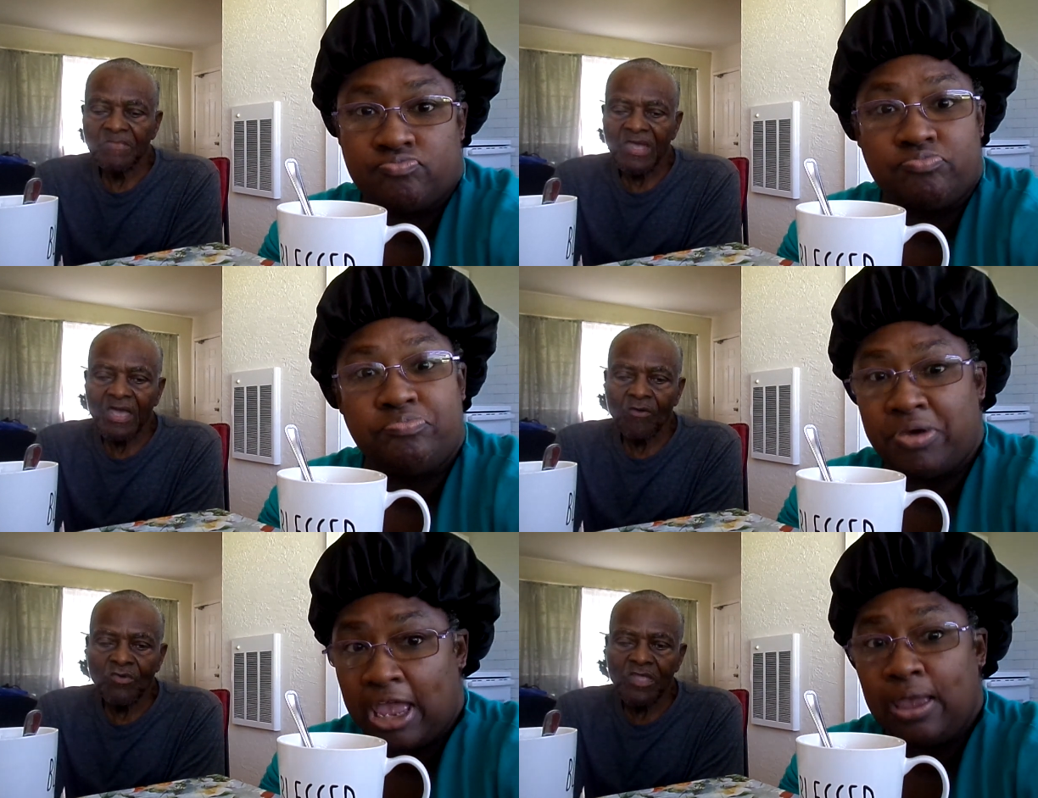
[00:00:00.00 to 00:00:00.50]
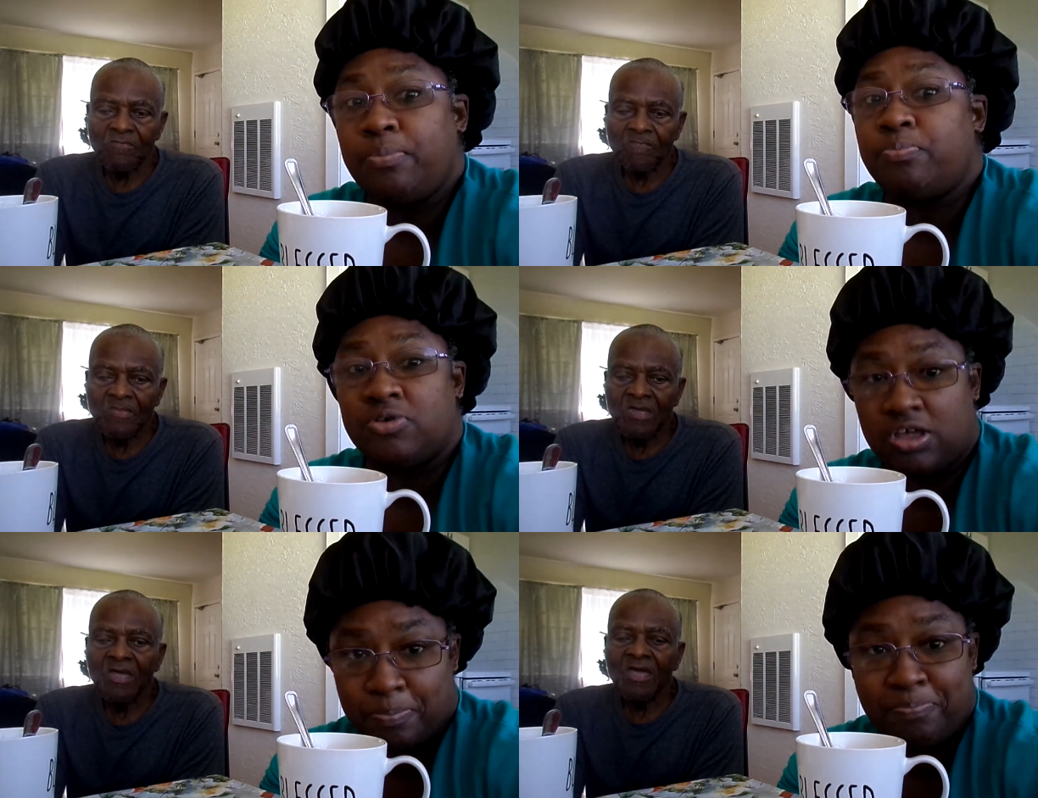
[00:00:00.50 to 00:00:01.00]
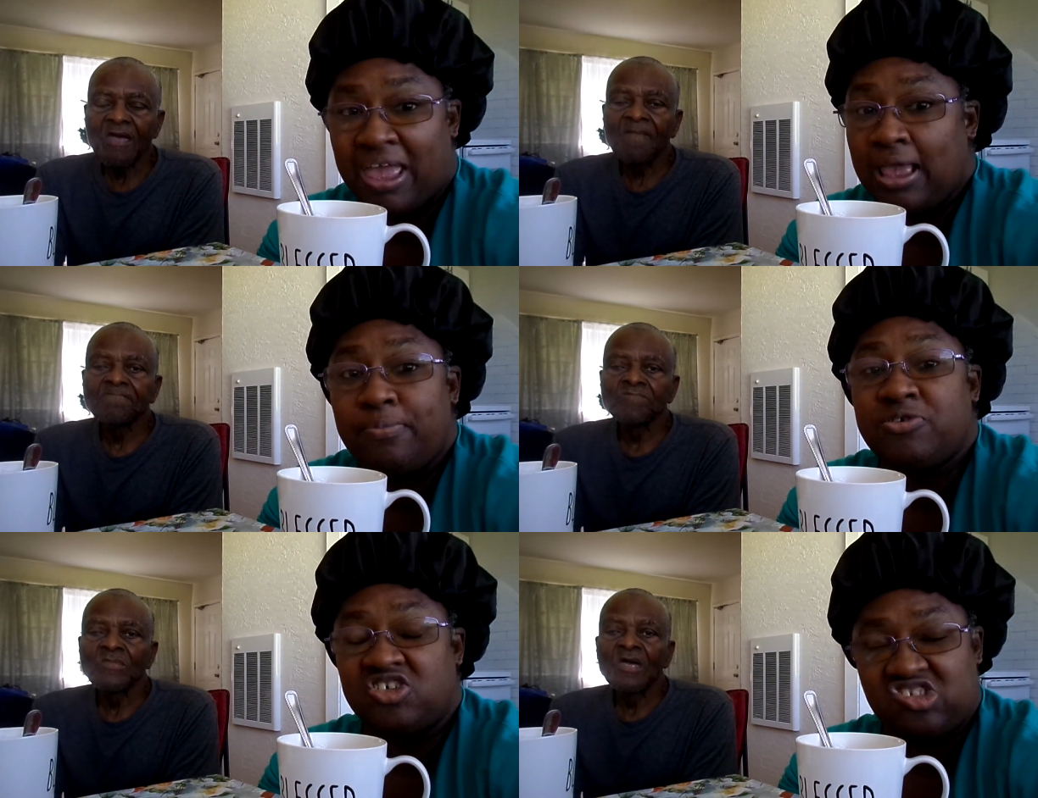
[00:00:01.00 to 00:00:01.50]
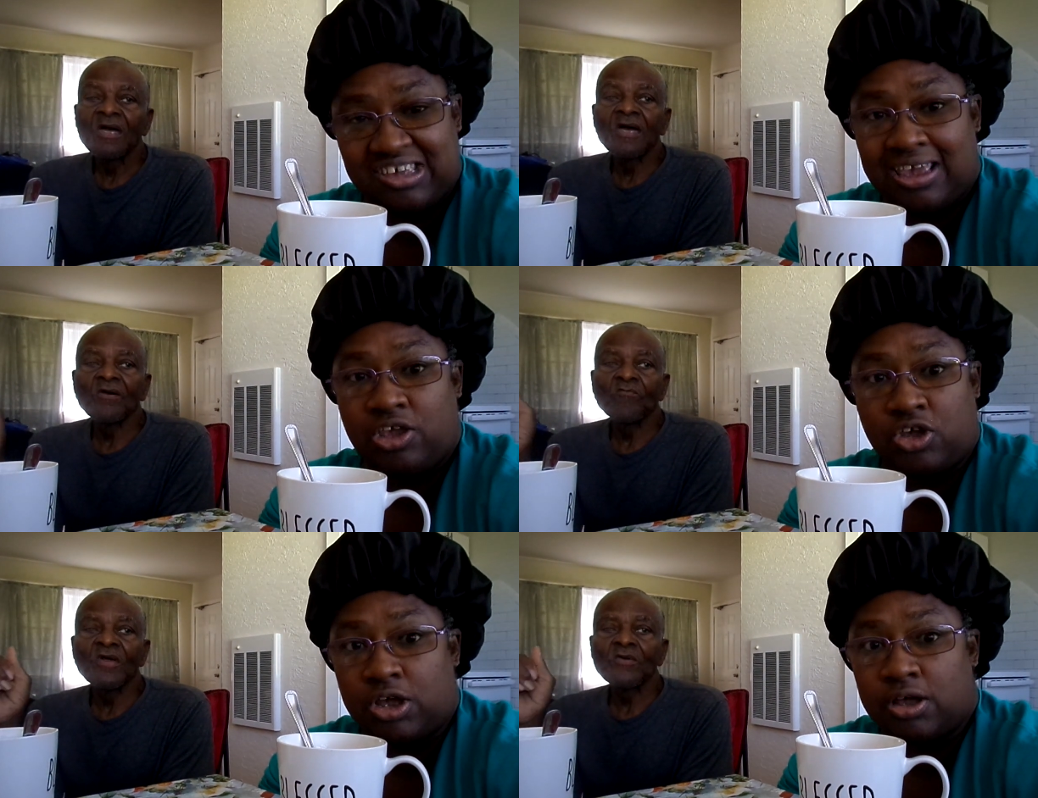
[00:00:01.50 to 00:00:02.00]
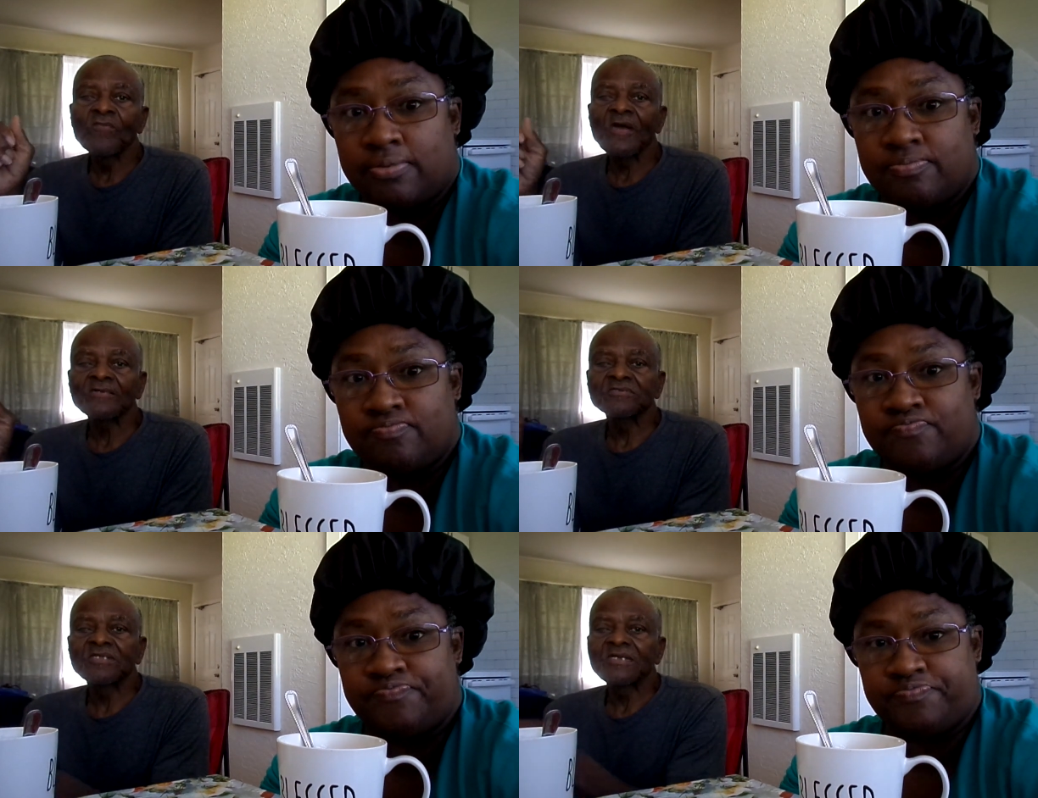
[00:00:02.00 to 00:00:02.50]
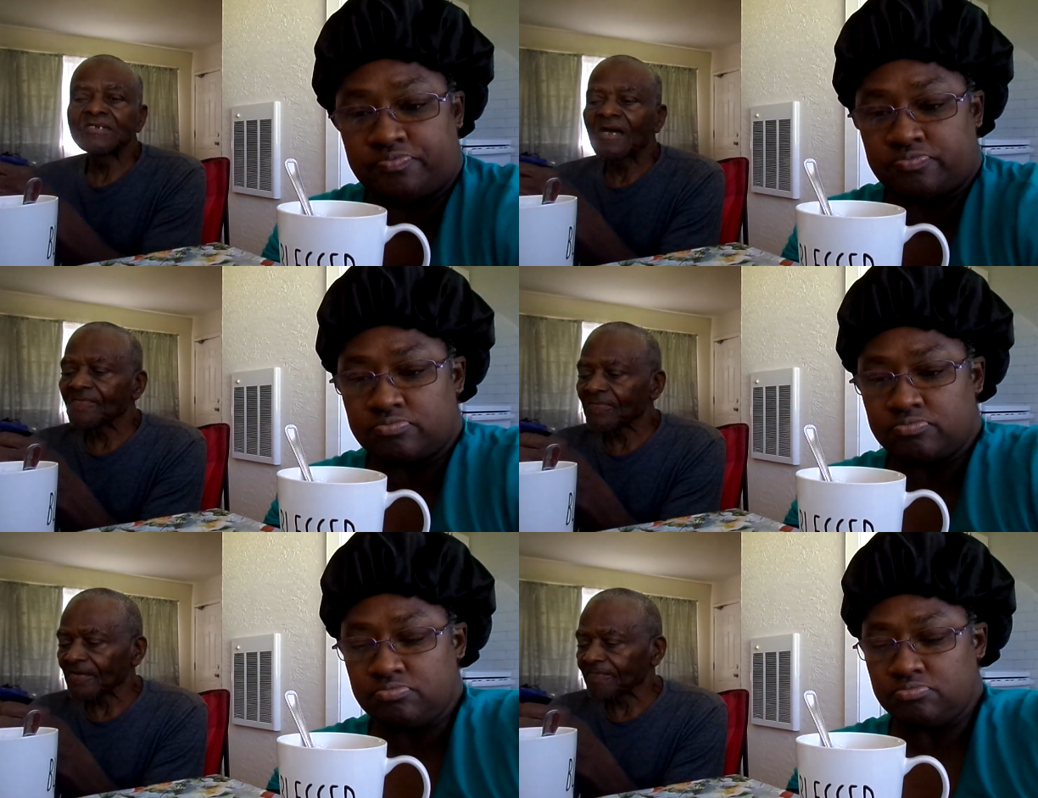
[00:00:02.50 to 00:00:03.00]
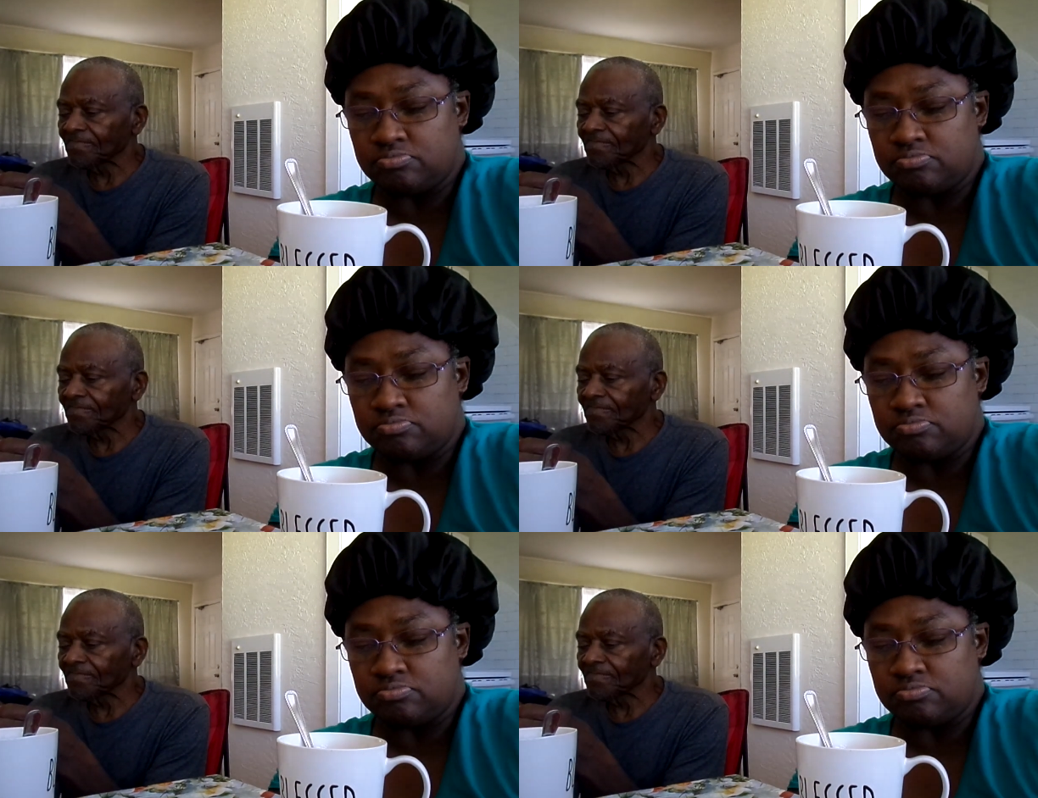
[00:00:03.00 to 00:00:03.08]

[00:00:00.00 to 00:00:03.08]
Speaker 1: And babe, we, babe could tell you. We work together.